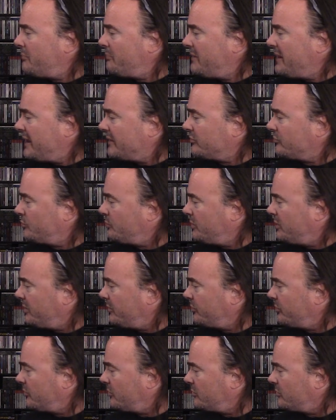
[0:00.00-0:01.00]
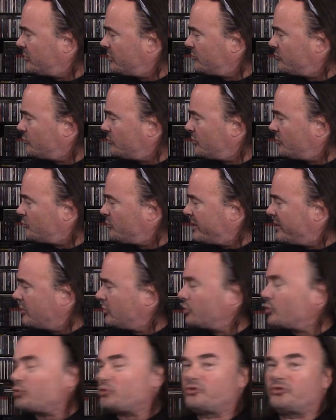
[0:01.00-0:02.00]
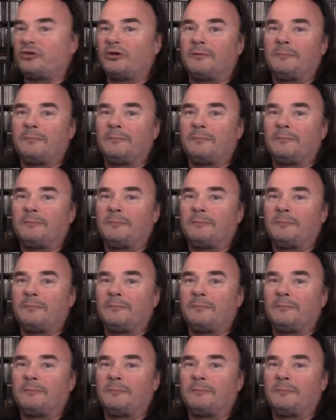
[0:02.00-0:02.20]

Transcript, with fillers: backed with Red Alert,